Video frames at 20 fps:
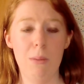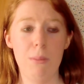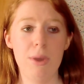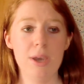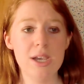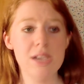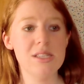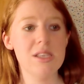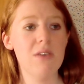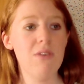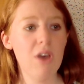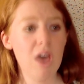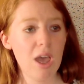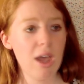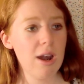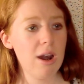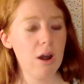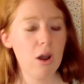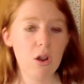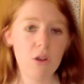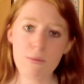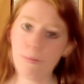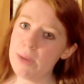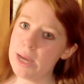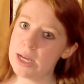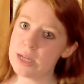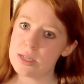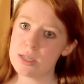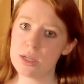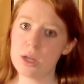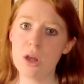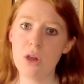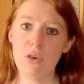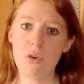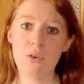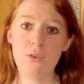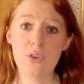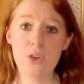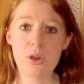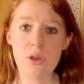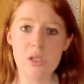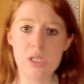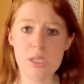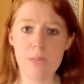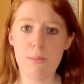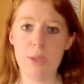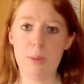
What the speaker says: because I've heard a lot of mixed reviews.